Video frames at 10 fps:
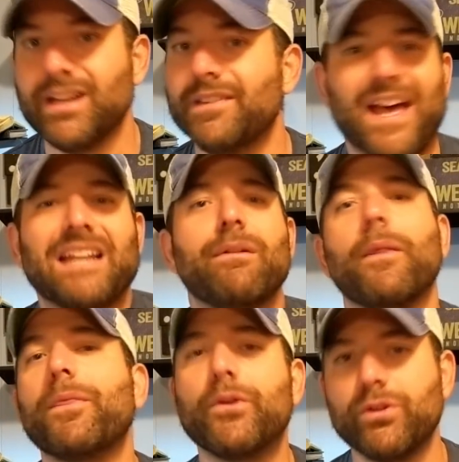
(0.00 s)
Not even a
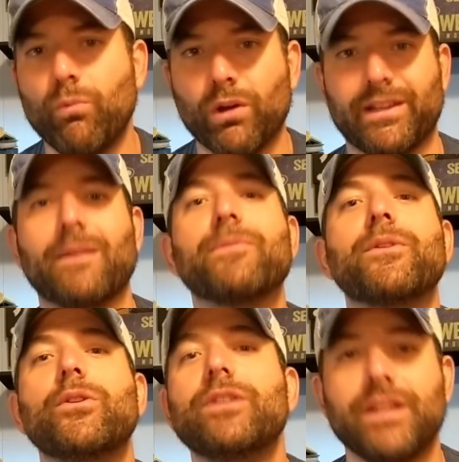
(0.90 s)
3rd and 1, like a
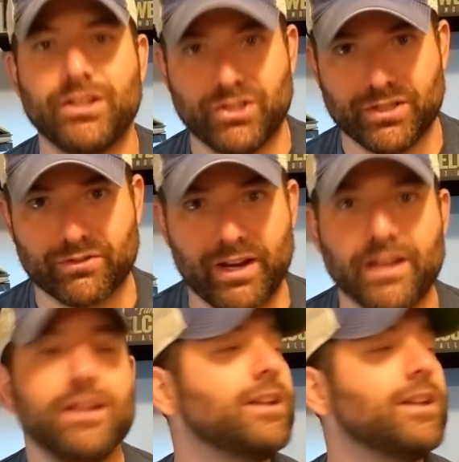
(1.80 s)
3rd and inches, right?